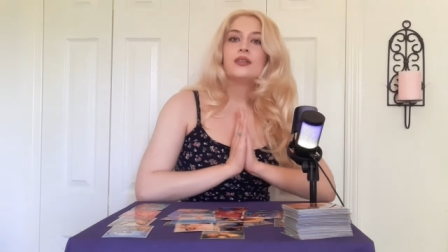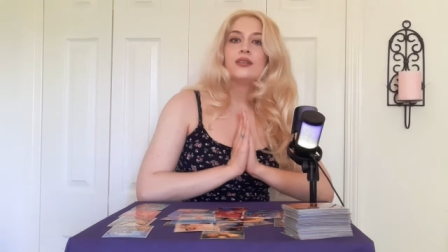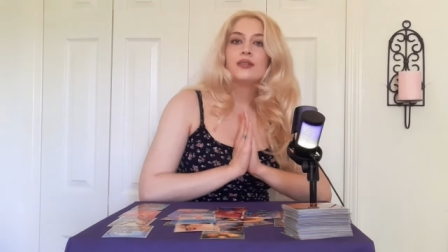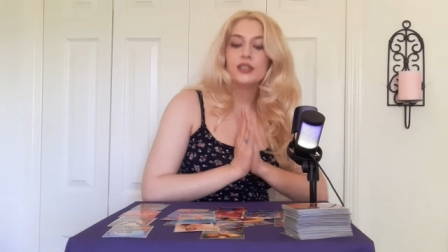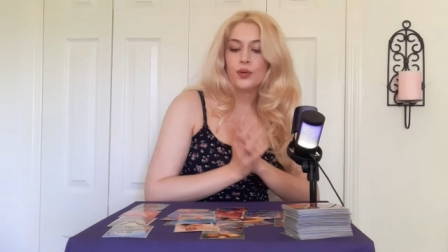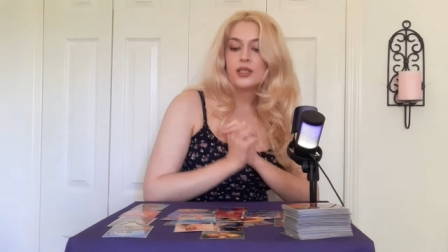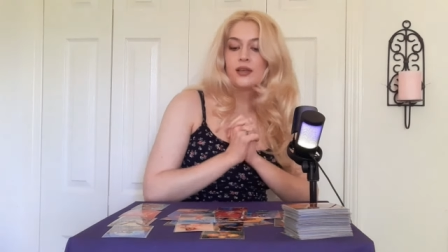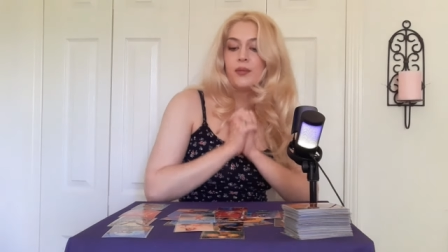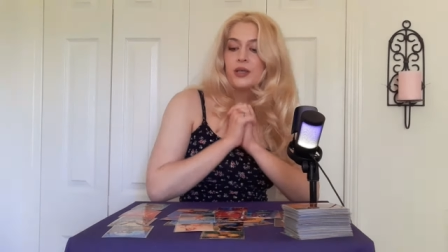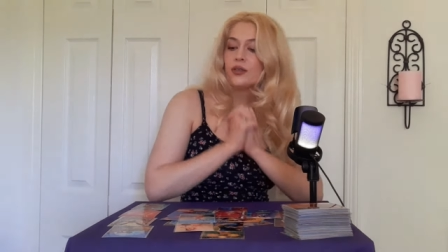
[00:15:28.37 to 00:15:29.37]
this
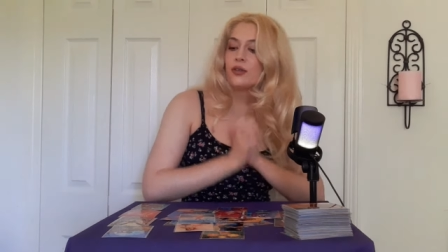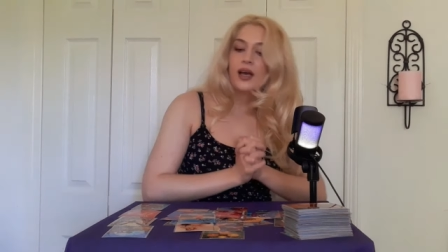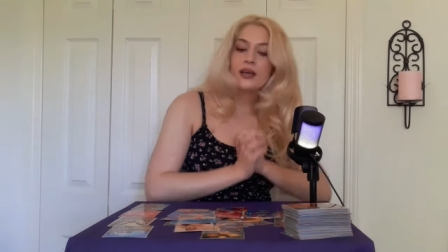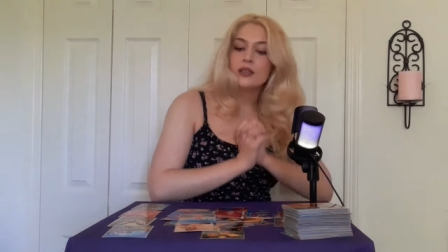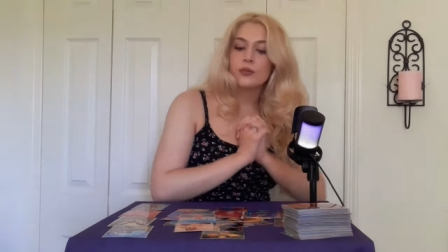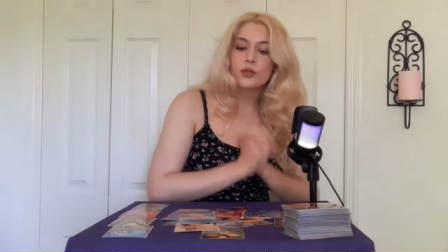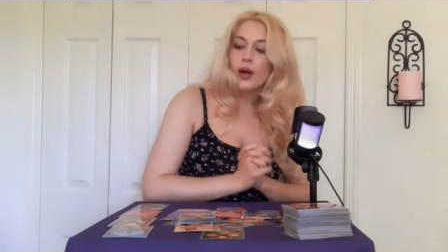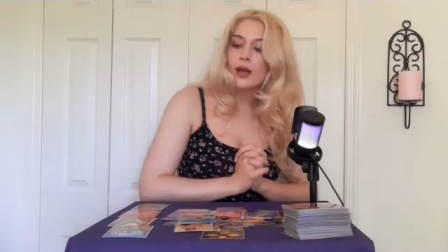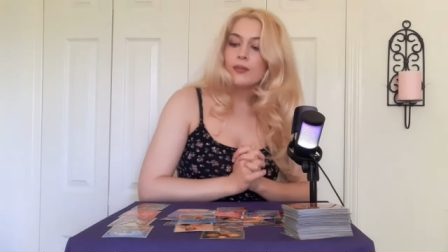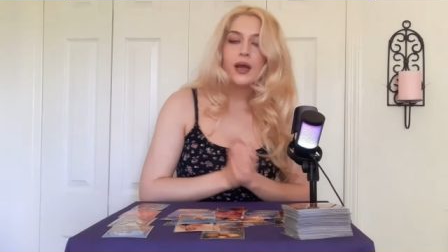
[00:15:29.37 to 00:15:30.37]
resonated, make sure you like and
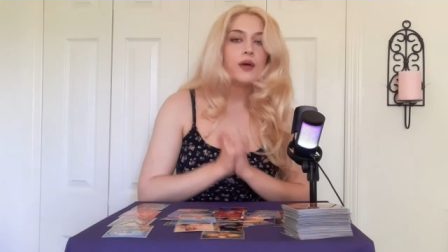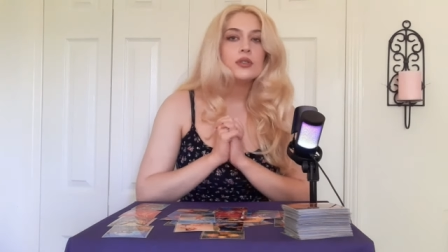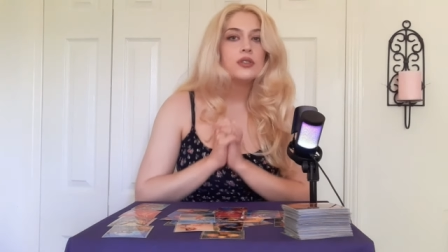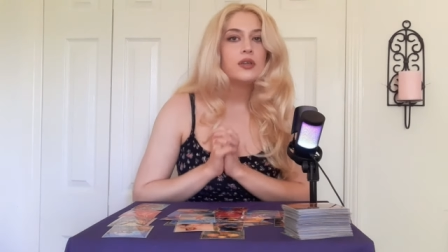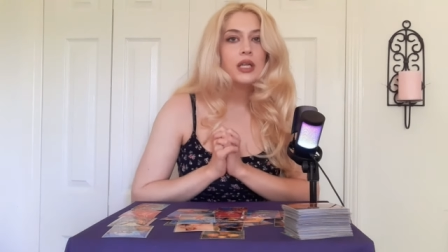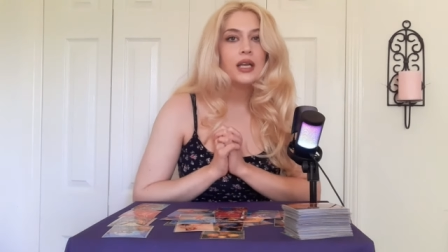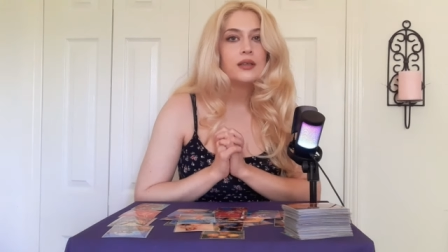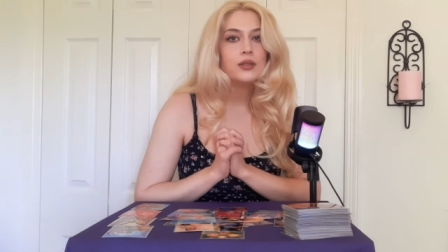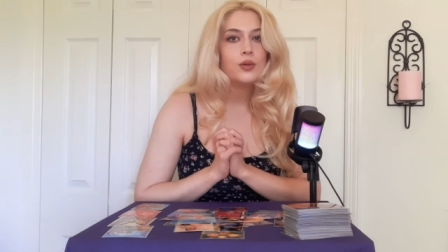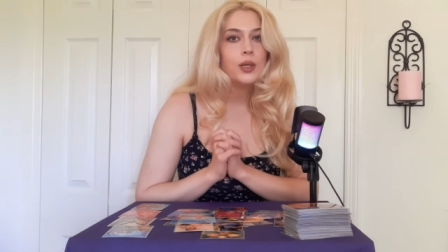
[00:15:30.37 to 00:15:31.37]
subscribe, and I will see you in the
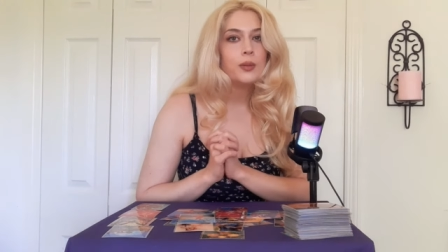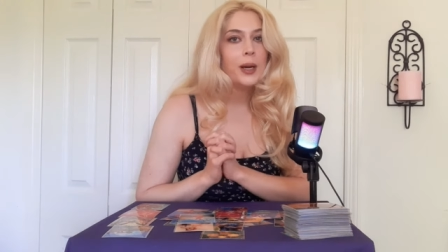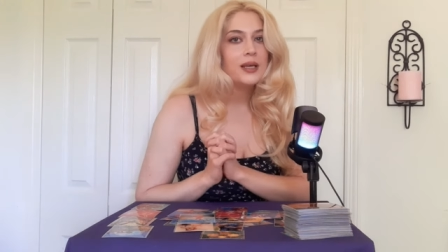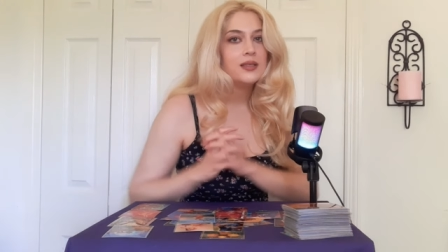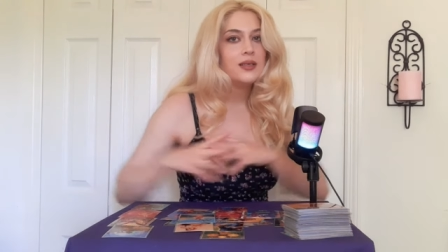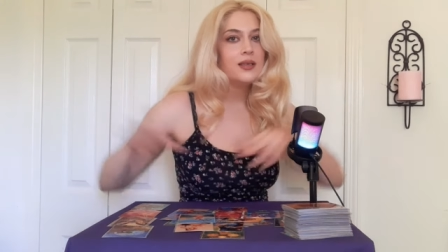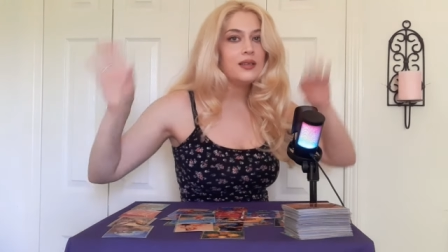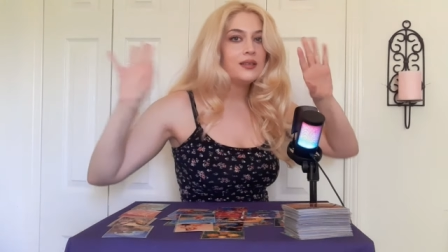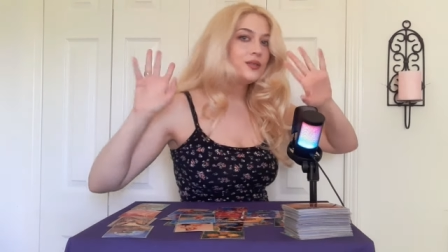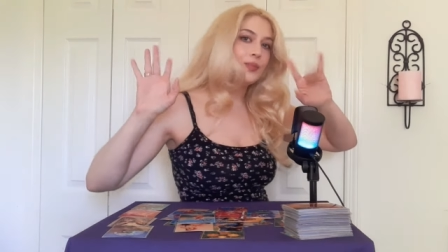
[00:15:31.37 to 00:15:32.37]
next one,
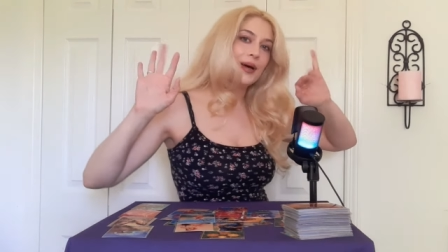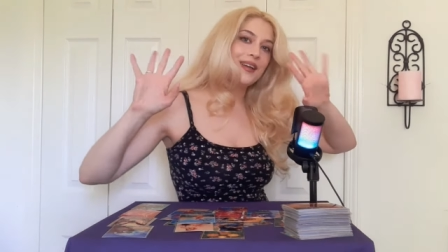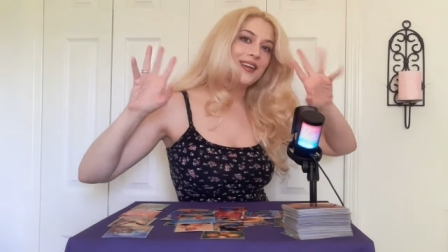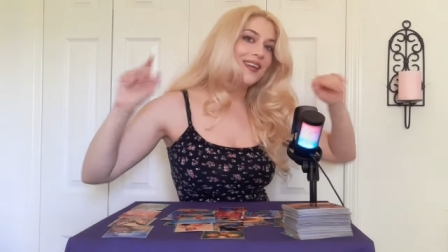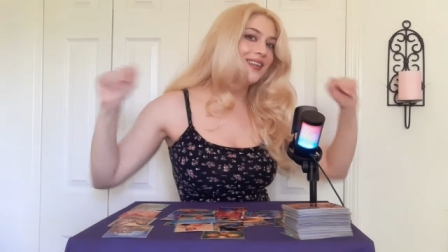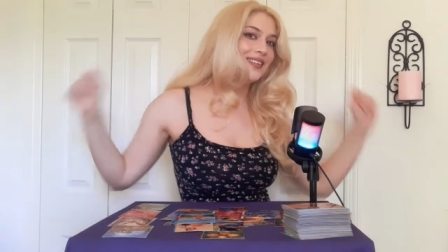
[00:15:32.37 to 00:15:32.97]
Pisces. Bye.